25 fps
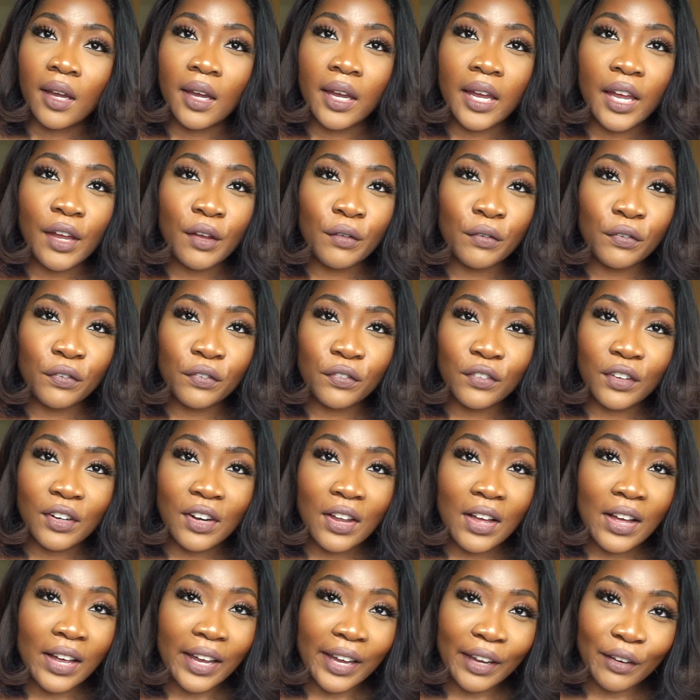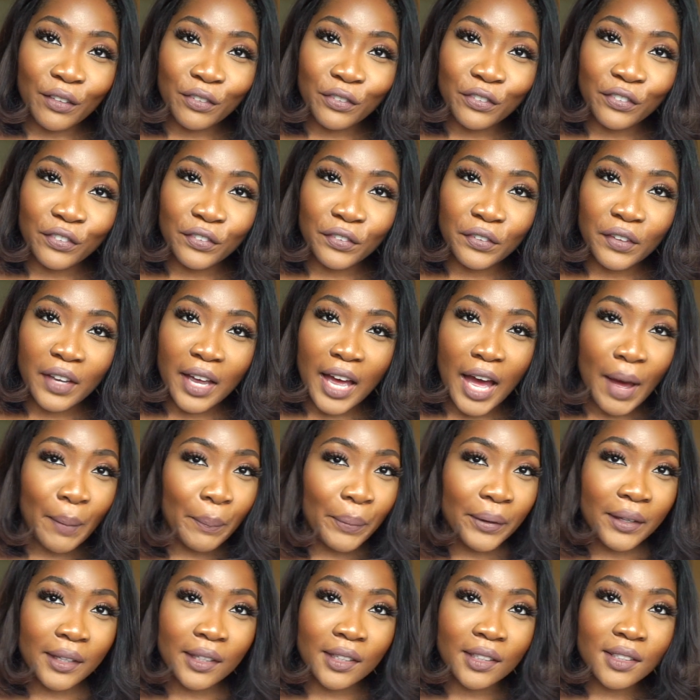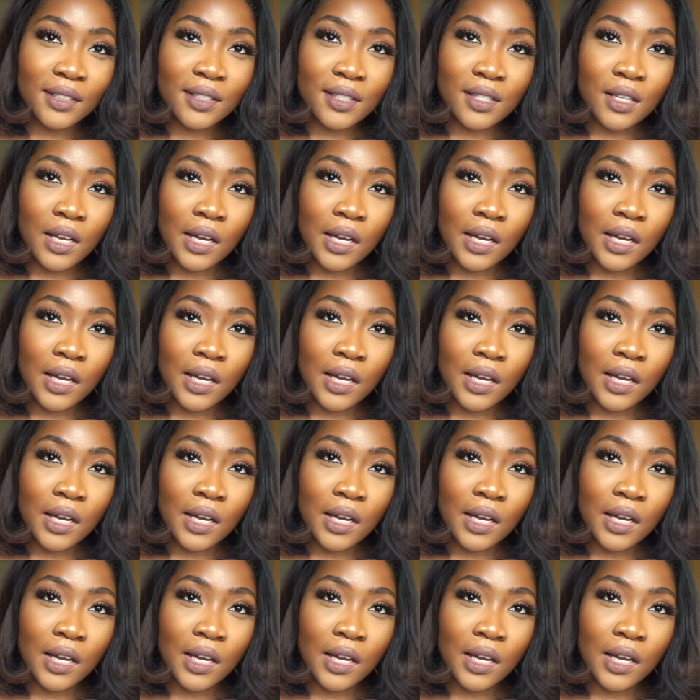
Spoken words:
if life happens,